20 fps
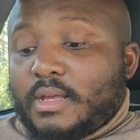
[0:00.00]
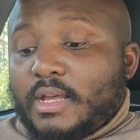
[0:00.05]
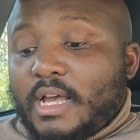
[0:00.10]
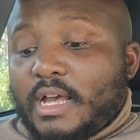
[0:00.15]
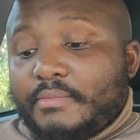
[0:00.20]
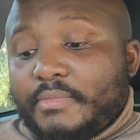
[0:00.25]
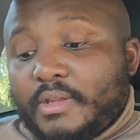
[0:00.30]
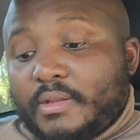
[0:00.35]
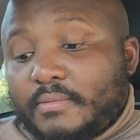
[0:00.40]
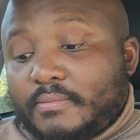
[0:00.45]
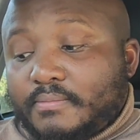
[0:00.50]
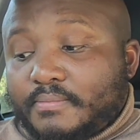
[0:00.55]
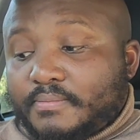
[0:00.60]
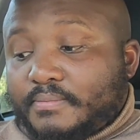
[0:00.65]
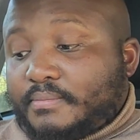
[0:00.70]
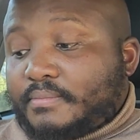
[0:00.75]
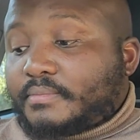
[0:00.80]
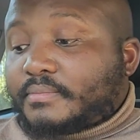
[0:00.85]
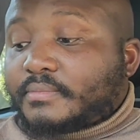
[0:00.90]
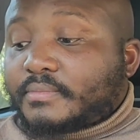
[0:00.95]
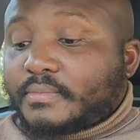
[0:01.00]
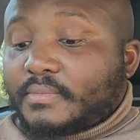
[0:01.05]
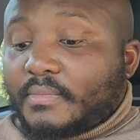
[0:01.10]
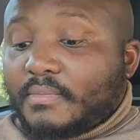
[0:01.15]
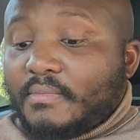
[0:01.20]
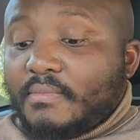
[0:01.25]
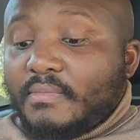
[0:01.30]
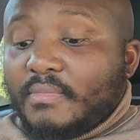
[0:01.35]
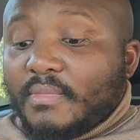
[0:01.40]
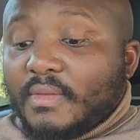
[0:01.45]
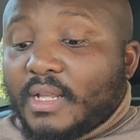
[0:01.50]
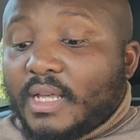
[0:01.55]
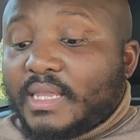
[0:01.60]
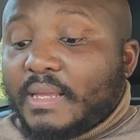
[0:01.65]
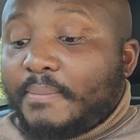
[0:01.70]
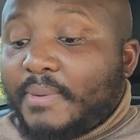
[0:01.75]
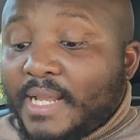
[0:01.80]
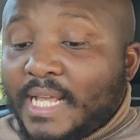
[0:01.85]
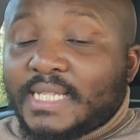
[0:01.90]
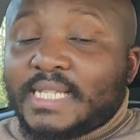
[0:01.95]
I mean,
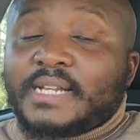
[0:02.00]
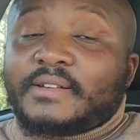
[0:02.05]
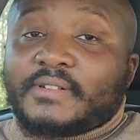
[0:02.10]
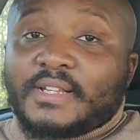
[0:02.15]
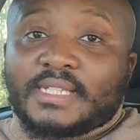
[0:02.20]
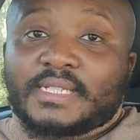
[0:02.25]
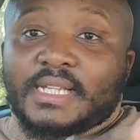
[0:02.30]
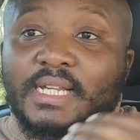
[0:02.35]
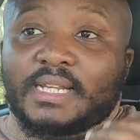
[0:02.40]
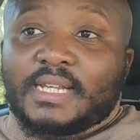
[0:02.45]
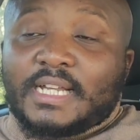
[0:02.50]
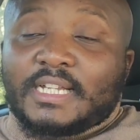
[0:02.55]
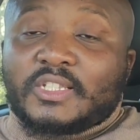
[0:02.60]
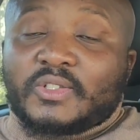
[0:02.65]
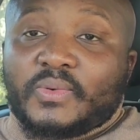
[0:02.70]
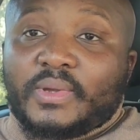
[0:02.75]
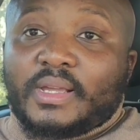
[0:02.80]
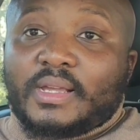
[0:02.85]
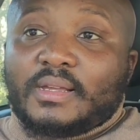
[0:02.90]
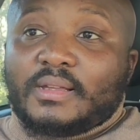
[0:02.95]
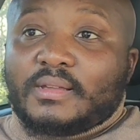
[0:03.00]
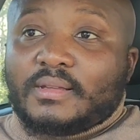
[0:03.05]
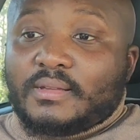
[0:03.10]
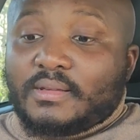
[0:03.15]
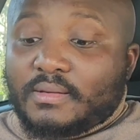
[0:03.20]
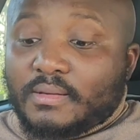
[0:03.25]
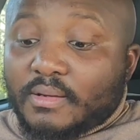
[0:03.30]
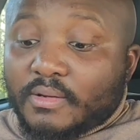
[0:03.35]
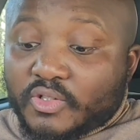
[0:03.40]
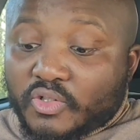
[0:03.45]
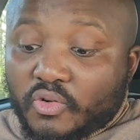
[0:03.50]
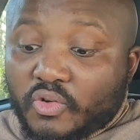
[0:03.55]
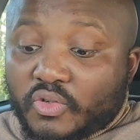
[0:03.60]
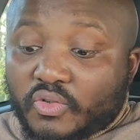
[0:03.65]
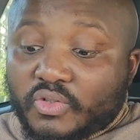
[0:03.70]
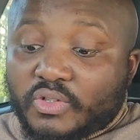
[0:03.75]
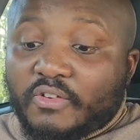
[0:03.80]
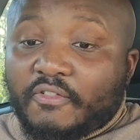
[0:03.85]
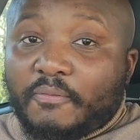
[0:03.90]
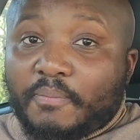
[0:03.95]
the players had rested last week, so we
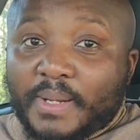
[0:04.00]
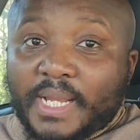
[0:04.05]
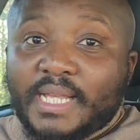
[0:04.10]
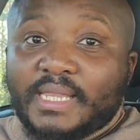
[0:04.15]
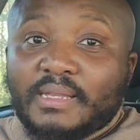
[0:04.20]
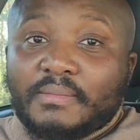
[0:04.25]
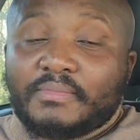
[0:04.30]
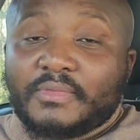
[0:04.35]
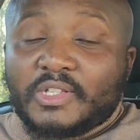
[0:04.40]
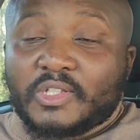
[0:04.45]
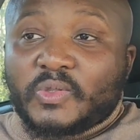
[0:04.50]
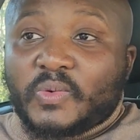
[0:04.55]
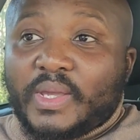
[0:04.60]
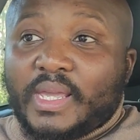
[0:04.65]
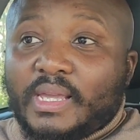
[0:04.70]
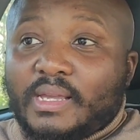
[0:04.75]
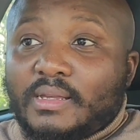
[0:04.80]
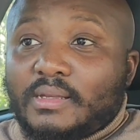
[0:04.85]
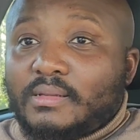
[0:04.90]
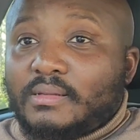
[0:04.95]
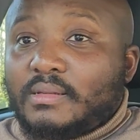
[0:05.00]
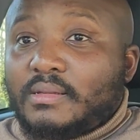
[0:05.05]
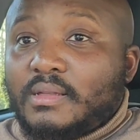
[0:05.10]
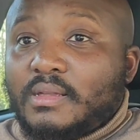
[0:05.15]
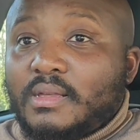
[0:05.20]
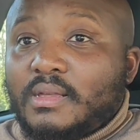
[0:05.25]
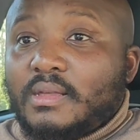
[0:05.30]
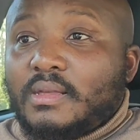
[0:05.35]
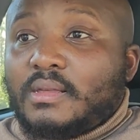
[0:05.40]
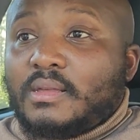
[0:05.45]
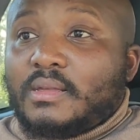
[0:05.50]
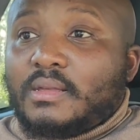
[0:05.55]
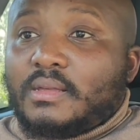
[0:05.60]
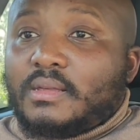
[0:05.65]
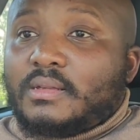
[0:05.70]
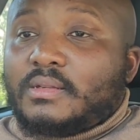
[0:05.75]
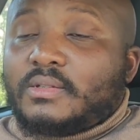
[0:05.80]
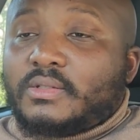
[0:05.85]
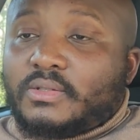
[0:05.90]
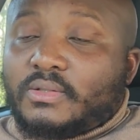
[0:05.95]
should have played them this week.
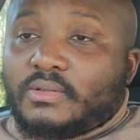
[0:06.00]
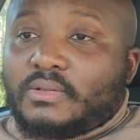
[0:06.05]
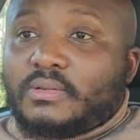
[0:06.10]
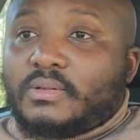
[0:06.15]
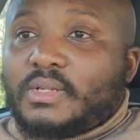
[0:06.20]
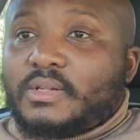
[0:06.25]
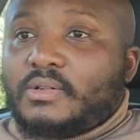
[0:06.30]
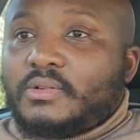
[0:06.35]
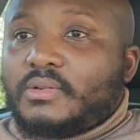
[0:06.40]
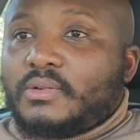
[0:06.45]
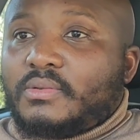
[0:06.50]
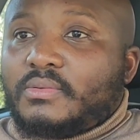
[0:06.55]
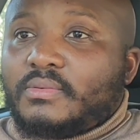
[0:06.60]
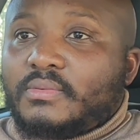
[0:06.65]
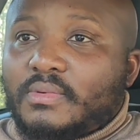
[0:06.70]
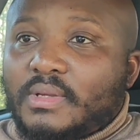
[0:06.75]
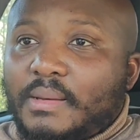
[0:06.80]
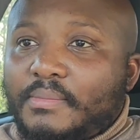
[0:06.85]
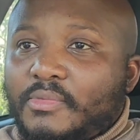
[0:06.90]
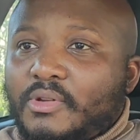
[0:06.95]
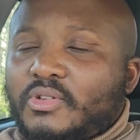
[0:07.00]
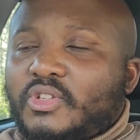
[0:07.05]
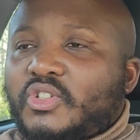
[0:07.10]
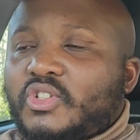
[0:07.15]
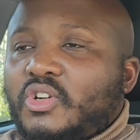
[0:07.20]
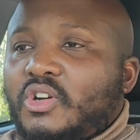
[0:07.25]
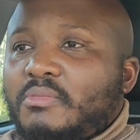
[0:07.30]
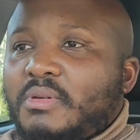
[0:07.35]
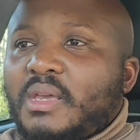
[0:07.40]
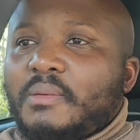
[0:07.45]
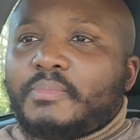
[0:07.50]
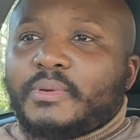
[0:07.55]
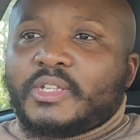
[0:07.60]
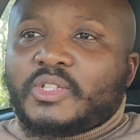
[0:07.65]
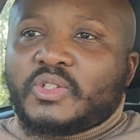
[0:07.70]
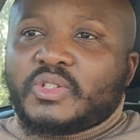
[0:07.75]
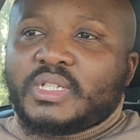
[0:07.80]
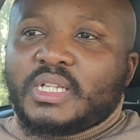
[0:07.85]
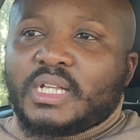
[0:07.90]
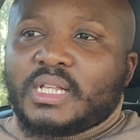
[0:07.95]
So I don't know. I'm not sure. Maybe
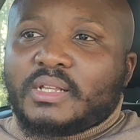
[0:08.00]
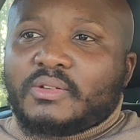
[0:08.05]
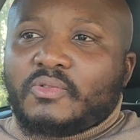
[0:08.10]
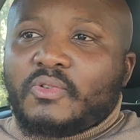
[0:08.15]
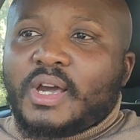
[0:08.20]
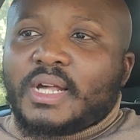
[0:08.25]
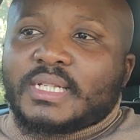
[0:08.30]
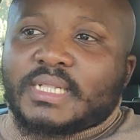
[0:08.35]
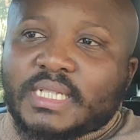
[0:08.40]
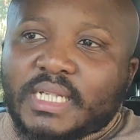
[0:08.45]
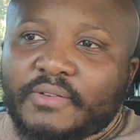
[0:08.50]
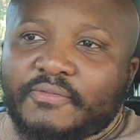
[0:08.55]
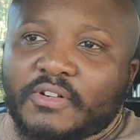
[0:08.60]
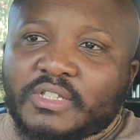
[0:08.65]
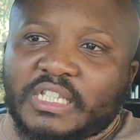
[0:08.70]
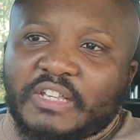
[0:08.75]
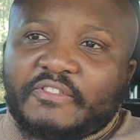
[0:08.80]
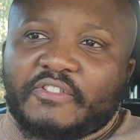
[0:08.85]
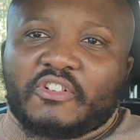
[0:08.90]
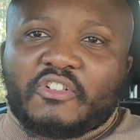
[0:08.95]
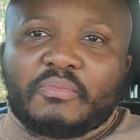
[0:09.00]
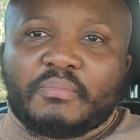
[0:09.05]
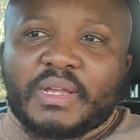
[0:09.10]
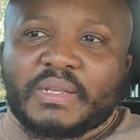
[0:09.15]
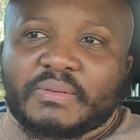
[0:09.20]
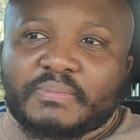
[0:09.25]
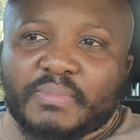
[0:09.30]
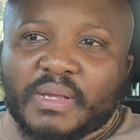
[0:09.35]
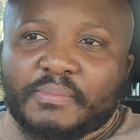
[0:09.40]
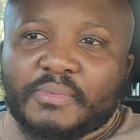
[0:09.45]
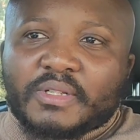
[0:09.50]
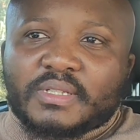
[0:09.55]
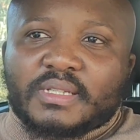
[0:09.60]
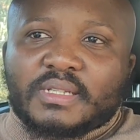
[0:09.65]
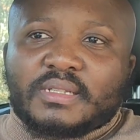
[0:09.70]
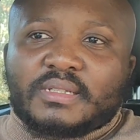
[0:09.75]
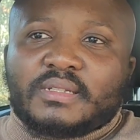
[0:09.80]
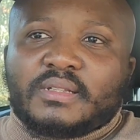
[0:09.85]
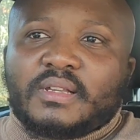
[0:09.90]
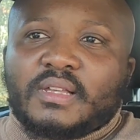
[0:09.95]
he's using the URC for development
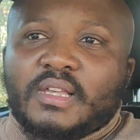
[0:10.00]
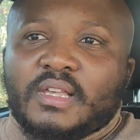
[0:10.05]
purposes